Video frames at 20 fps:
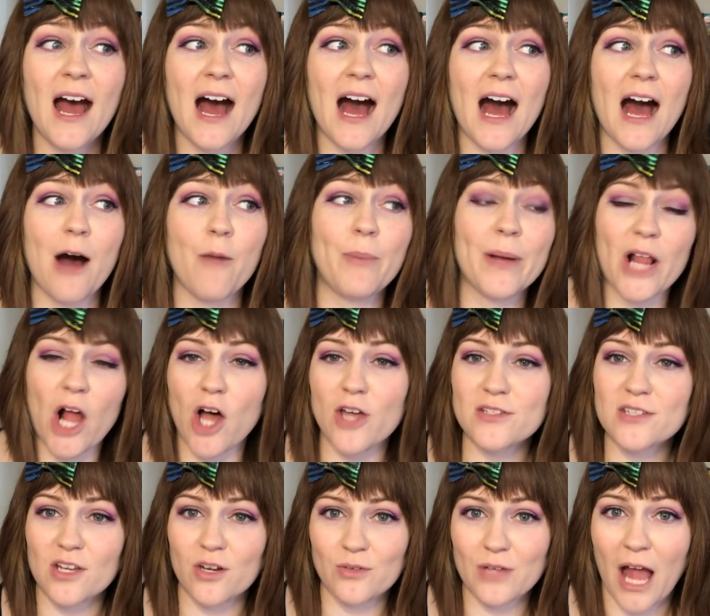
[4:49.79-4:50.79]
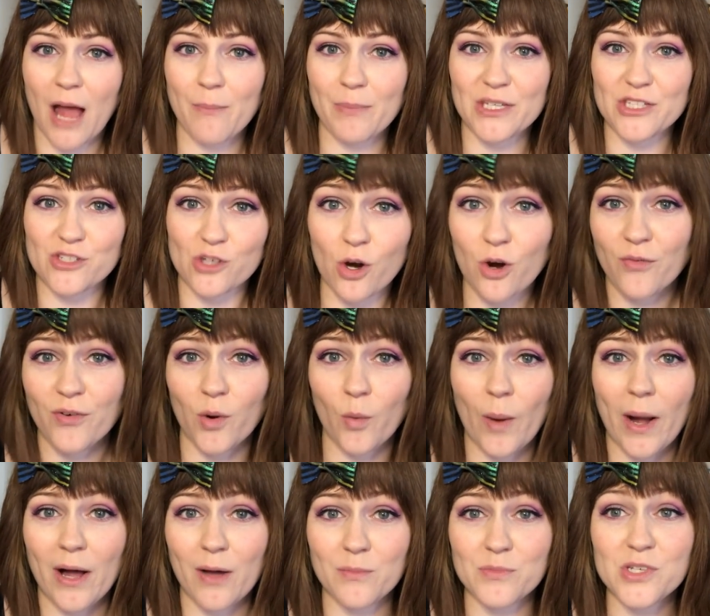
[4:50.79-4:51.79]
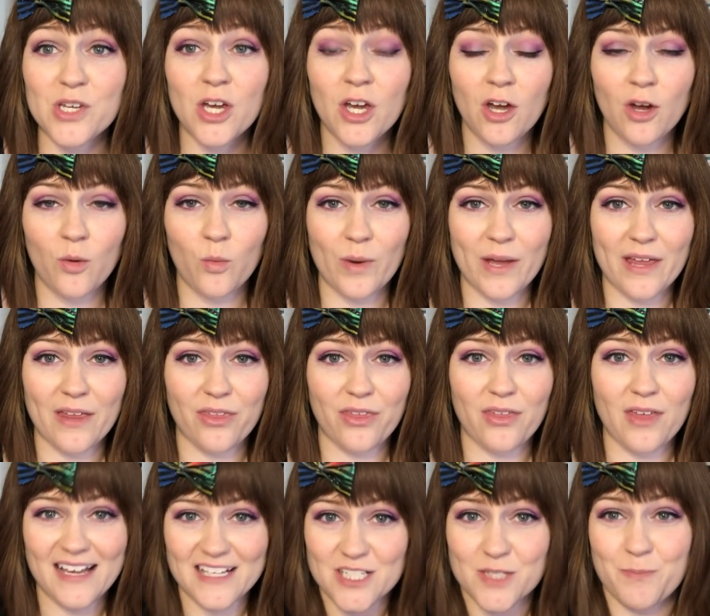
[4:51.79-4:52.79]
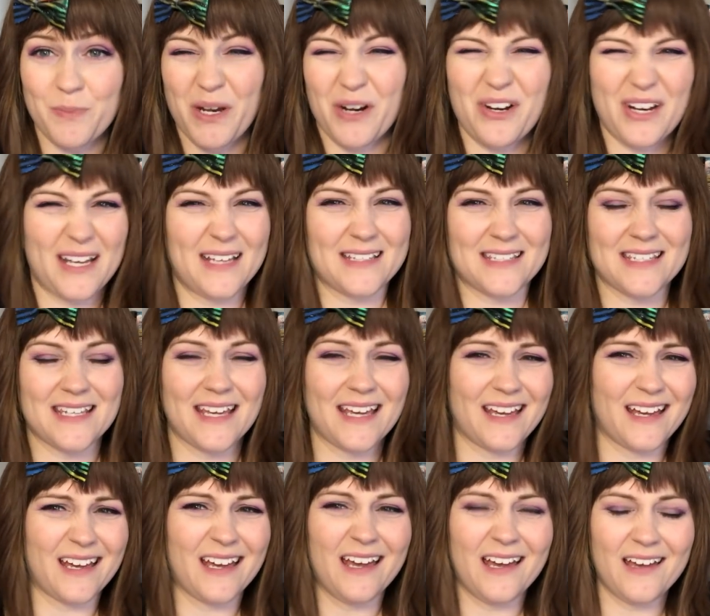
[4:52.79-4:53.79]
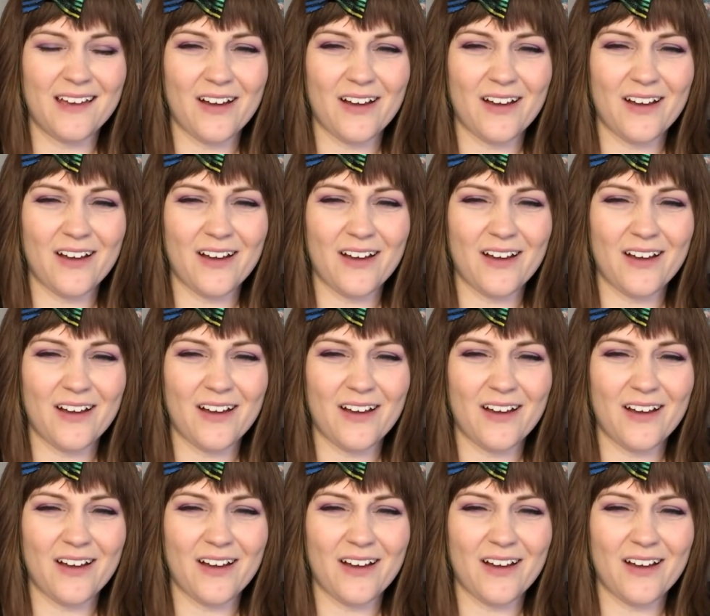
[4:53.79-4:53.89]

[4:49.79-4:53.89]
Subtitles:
but also not be so overwhelmed with experiencing